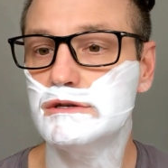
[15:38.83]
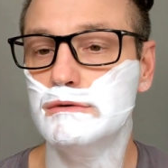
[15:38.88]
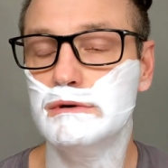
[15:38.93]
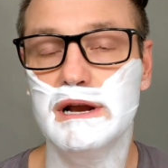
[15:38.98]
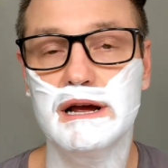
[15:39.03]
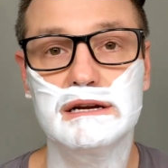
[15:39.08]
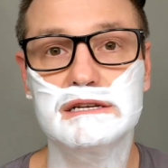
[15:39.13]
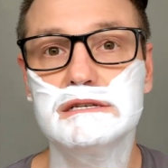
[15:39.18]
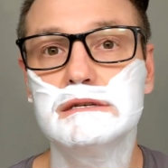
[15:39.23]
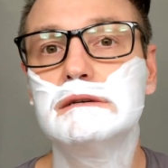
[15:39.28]
is
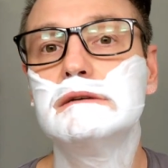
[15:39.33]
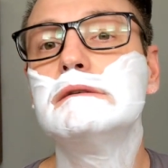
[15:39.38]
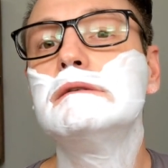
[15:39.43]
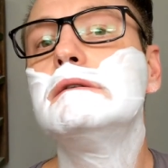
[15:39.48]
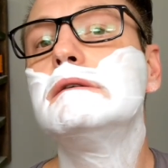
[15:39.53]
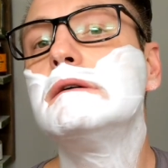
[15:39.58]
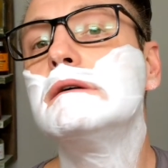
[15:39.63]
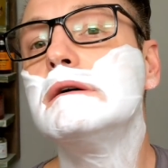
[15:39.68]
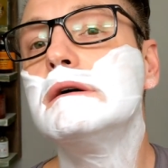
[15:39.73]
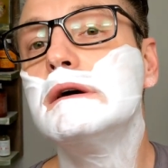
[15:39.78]
doing excellent.
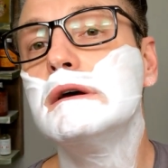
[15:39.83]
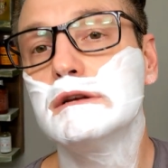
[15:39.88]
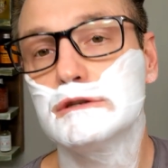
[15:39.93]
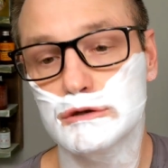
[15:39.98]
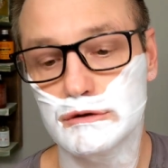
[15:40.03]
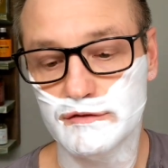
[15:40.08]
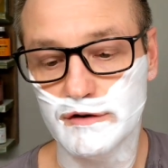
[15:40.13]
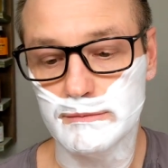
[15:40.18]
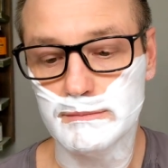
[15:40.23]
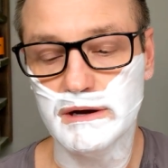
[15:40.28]

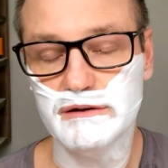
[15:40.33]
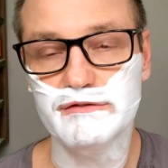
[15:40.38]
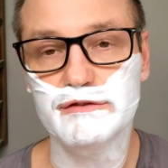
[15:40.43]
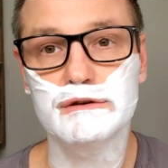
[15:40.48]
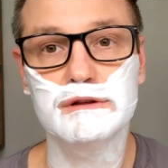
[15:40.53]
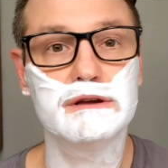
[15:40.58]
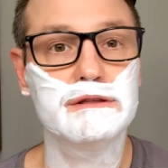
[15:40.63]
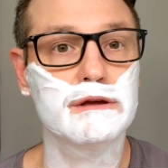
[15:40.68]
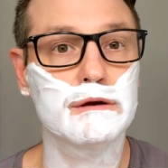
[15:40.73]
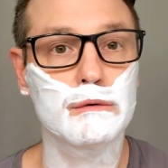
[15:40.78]
So far, I'm not
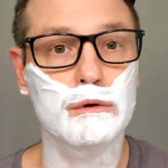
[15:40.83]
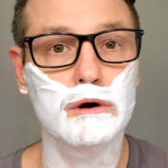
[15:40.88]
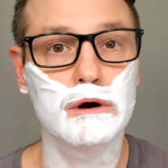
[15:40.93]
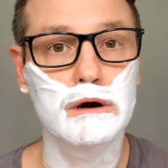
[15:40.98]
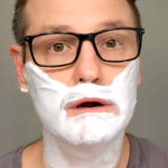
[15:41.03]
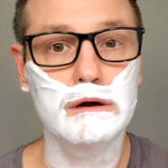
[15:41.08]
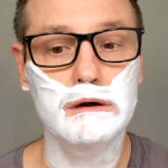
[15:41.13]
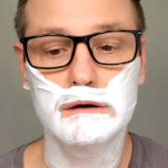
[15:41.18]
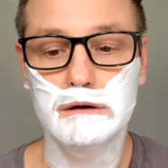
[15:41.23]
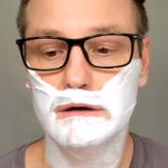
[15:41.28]
feeling anything
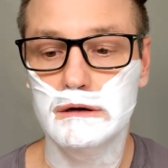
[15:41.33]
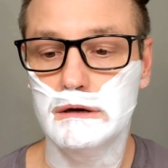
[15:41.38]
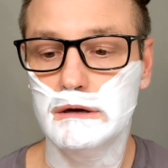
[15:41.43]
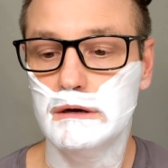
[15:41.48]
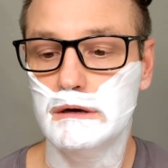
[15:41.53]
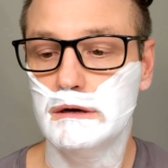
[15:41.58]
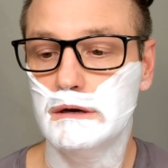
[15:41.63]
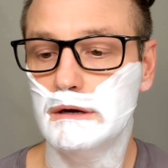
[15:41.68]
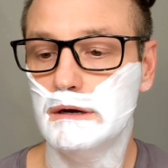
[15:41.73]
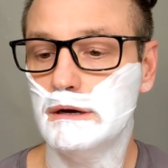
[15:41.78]
wrong.
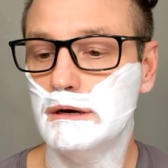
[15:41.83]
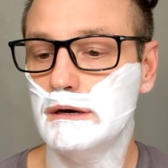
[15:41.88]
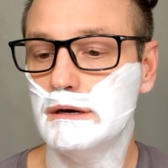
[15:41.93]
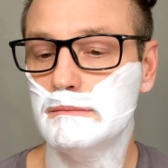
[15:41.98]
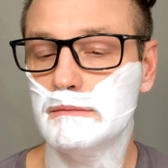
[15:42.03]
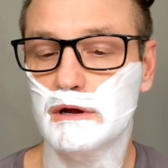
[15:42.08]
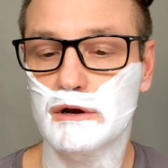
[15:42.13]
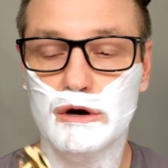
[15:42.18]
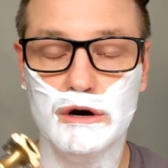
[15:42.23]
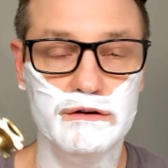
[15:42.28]

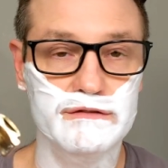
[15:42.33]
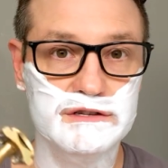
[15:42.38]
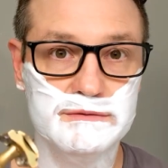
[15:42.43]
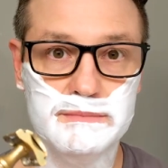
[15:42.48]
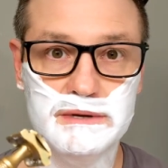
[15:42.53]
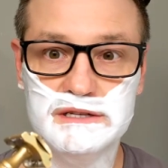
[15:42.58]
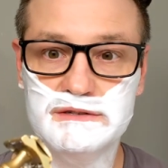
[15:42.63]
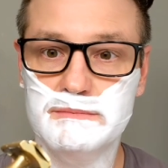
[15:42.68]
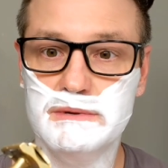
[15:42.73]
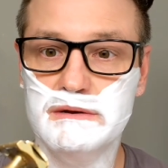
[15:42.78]
Um, the Karve
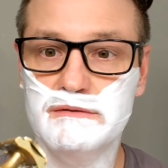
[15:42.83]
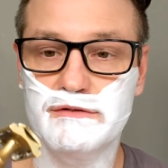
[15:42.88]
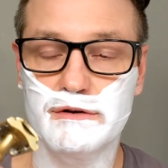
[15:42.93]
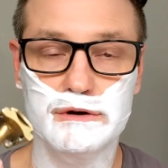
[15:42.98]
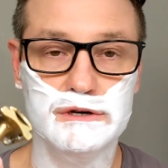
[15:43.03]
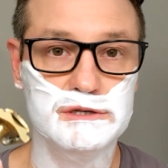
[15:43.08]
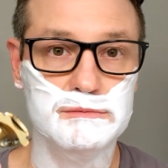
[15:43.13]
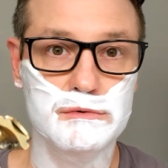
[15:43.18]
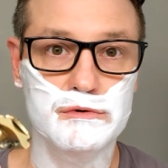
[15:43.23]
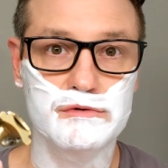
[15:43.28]
is, being
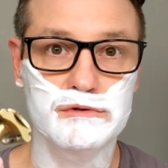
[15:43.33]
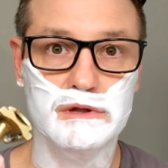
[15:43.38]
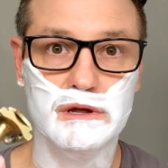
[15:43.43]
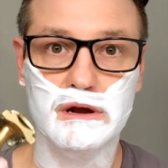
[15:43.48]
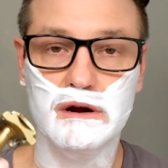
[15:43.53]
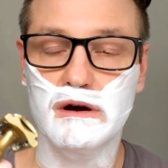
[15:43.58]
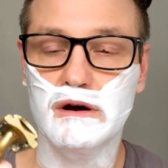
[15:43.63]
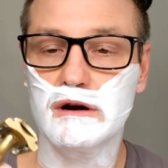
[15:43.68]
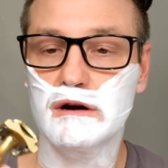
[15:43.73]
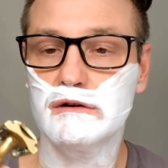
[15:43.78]
very smooth in the
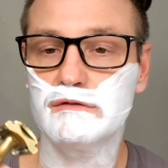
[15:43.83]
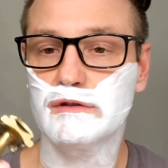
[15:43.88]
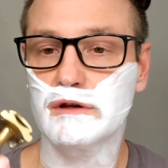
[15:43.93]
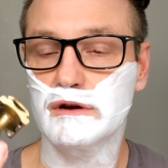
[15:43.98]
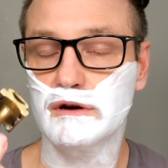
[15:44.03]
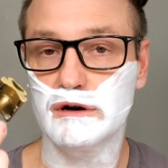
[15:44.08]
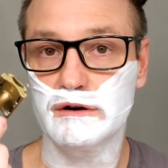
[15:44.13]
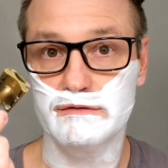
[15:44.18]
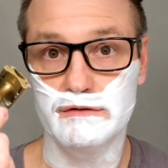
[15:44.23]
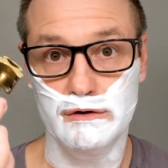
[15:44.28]
Karve, the
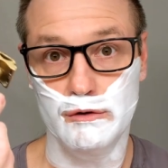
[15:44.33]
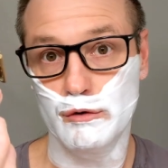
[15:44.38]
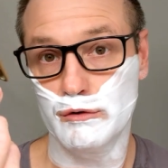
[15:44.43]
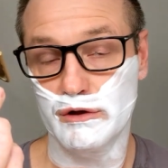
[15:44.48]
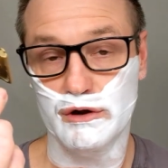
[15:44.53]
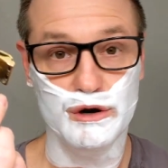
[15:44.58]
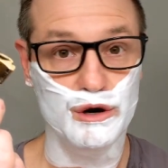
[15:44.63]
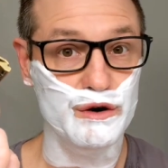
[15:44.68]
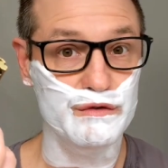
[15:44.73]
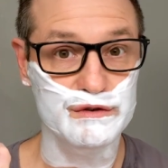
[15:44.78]
Karve, or
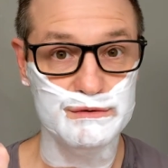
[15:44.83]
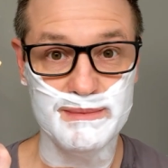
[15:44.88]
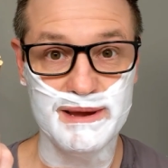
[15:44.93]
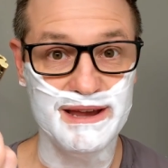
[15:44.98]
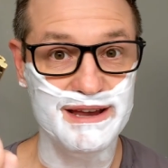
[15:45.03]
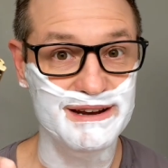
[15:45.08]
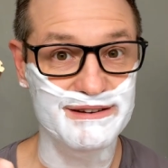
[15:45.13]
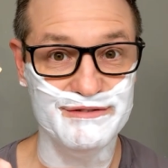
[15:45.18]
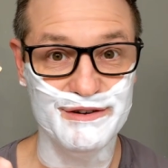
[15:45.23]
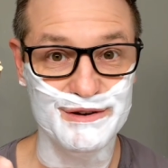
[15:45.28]
the Karve is
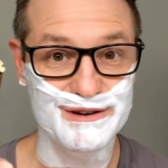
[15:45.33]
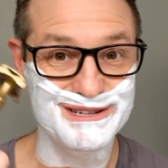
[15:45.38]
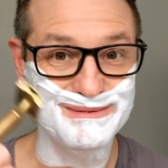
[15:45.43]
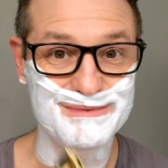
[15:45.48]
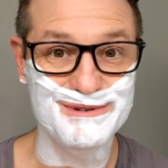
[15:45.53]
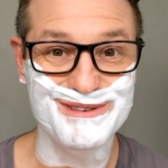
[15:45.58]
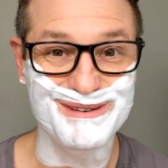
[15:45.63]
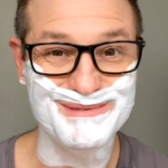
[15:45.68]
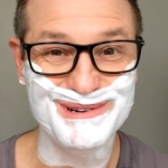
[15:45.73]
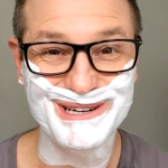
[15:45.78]
making it very
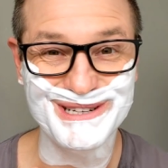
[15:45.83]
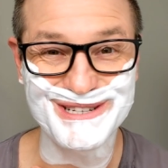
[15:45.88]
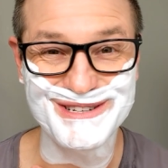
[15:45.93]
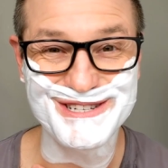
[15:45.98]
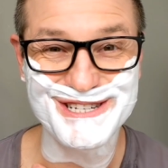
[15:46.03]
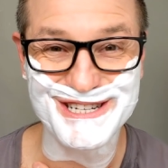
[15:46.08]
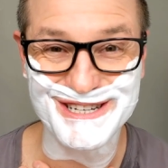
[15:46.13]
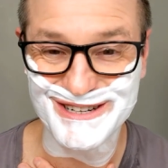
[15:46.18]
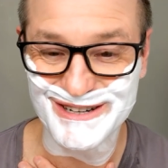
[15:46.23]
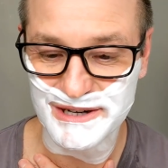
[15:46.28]
smooth, I'm not too
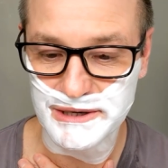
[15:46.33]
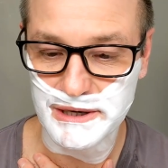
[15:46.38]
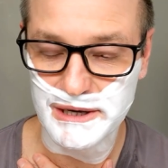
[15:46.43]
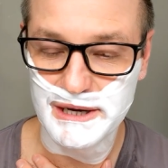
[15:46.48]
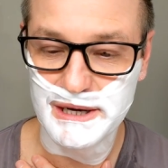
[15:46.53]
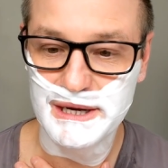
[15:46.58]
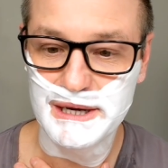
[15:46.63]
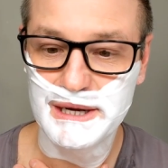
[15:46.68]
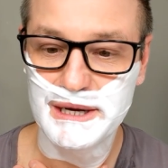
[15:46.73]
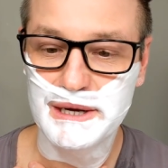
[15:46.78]
sure.
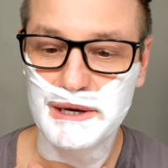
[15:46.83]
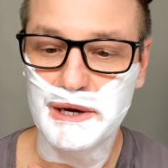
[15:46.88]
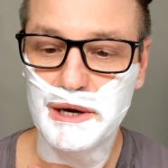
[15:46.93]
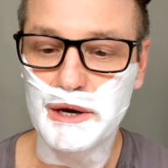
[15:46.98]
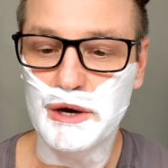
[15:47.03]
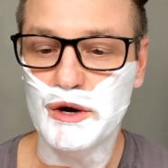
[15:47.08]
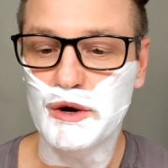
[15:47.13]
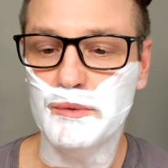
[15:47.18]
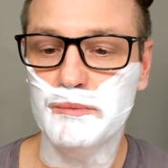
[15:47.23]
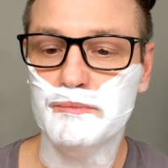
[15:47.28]

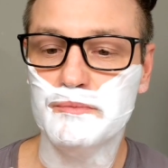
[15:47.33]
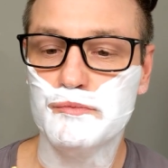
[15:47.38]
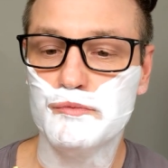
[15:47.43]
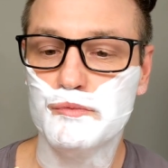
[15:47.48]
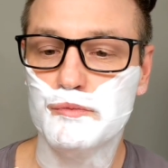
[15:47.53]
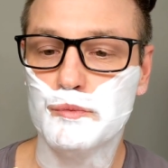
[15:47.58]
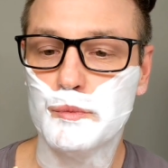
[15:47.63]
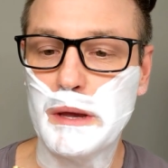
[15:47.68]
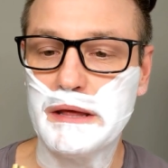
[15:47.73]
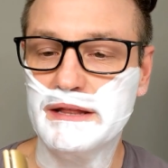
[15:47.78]
Um,
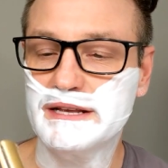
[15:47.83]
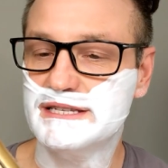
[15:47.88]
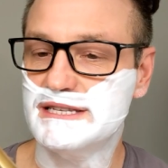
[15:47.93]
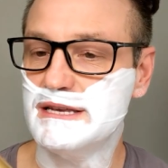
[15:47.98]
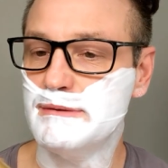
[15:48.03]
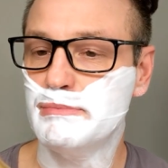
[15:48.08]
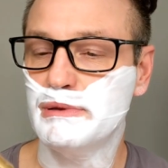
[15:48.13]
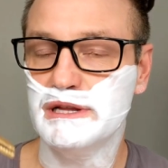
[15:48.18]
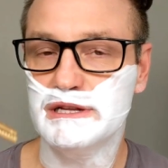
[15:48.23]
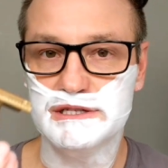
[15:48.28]
the
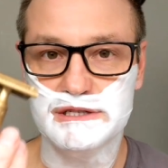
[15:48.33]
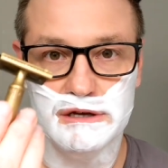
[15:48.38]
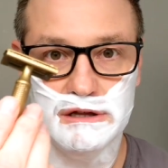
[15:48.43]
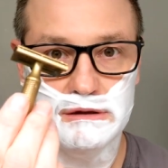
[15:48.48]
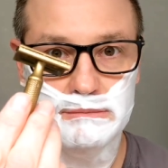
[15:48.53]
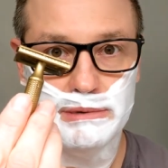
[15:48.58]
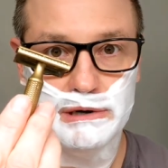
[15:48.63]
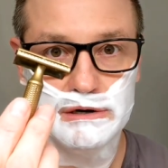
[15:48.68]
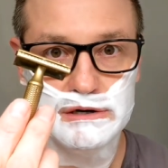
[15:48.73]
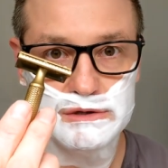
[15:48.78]
C-plate
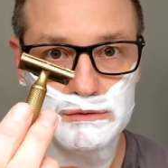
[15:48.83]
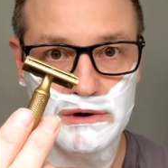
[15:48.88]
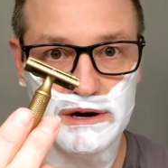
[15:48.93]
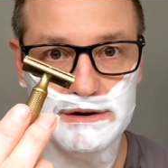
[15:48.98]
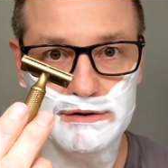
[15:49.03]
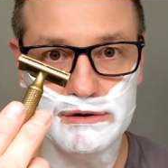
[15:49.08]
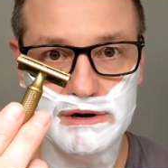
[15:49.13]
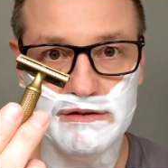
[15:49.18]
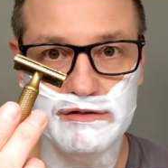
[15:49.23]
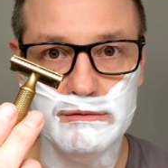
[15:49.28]
solid bar is the one
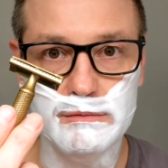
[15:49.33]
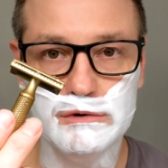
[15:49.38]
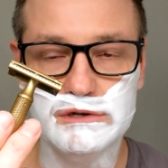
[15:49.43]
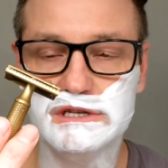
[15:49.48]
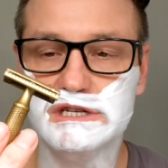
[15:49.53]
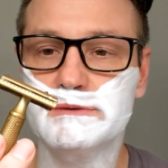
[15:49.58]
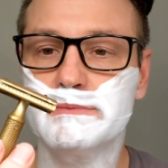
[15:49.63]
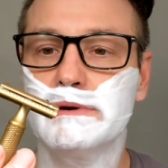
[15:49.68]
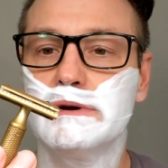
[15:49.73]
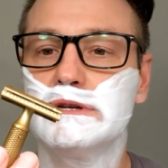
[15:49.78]
I do have the
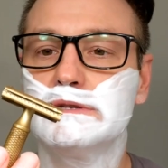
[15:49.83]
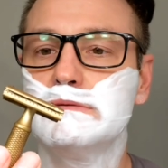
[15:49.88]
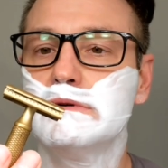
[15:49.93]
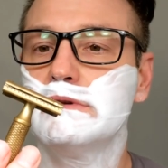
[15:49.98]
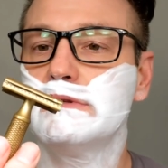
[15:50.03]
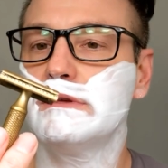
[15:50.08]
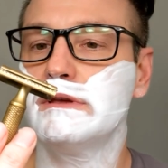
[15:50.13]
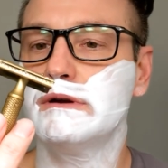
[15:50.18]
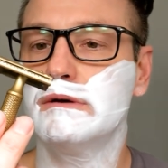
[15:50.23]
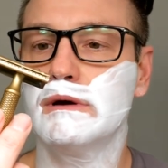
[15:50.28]
most experience
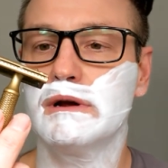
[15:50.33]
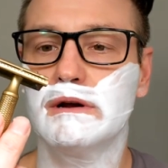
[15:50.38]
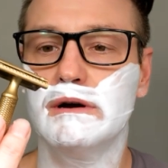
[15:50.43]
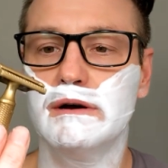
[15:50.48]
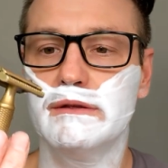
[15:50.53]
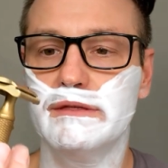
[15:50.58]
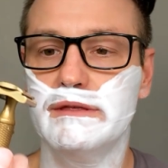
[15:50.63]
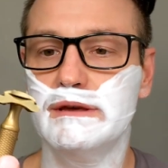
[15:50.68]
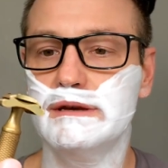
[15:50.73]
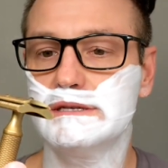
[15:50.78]
with. You know, I
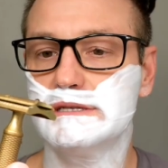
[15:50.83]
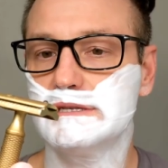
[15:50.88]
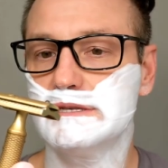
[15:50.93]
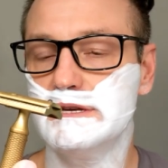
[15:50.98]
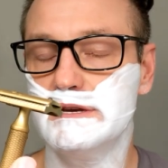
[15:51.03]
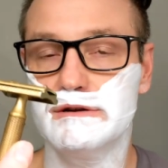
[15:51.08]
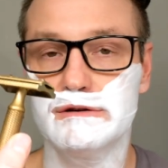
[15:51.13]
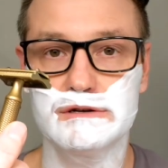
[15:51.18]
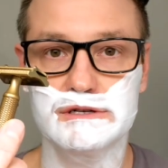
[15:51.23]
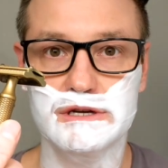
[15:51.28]
got this
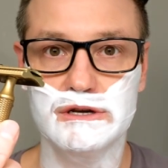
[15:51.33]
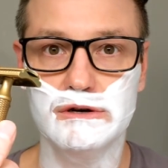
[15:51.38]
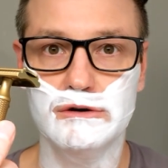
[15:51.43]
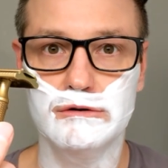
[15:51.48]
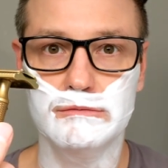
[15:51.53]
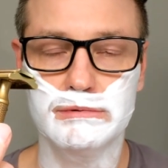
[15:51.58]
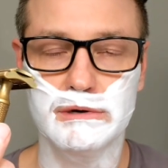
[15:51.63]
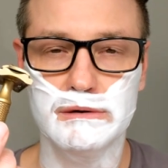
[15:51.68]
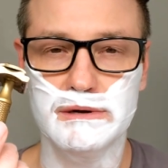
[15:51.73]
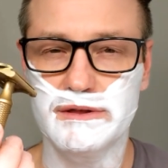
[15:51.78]
years
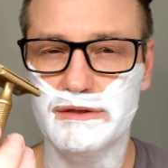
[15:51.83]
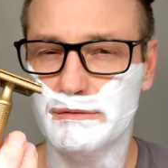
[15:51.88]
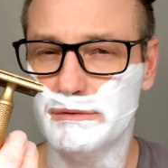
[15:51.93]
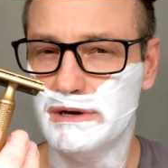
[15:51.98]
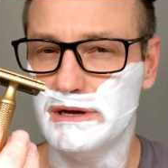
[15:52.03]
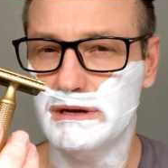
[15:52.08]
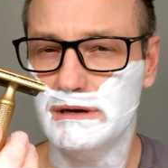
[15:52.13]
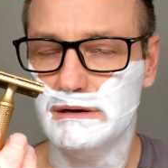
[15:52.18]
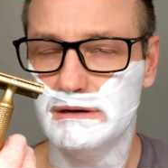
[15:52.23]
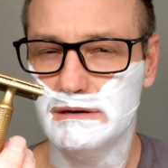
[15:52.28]
ago, probably
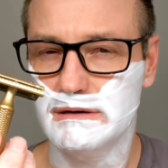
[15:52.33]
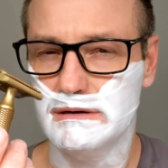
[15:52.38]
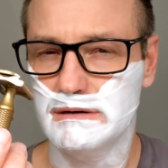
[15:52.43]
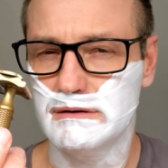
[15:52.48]
three,